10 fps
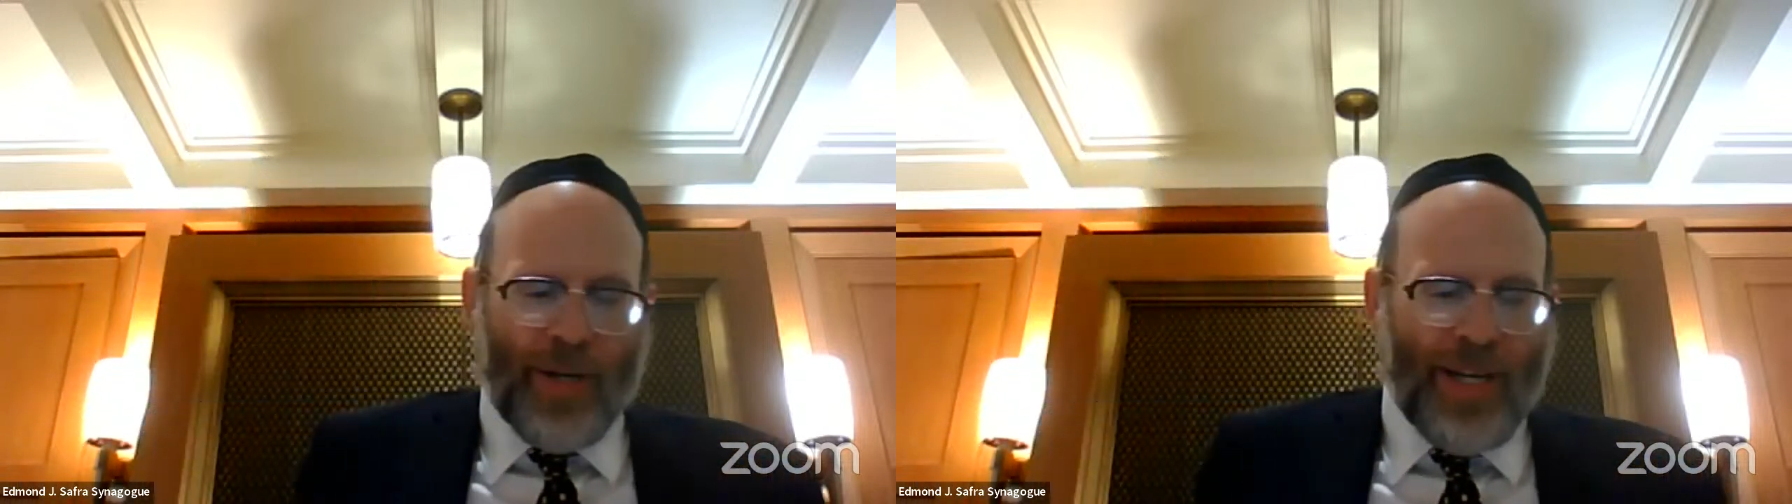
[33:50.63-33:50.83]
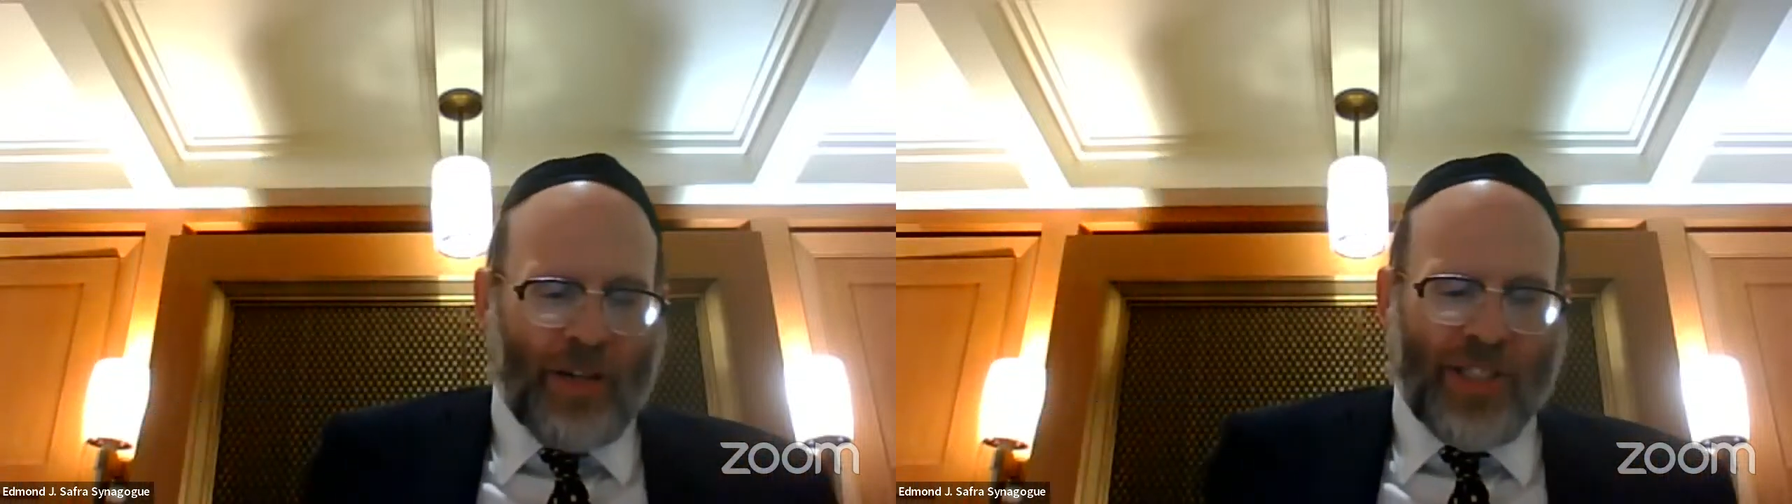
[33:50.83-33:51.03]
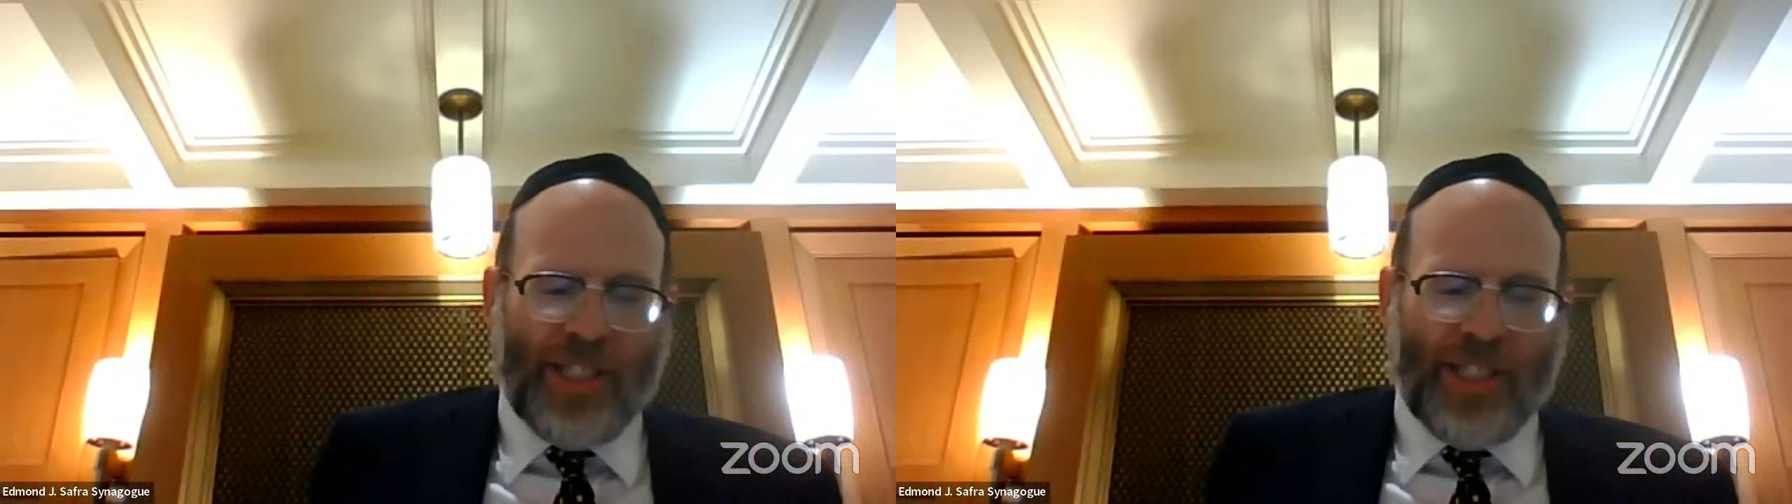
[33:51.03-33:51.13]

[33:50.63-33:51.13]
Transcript: Right now,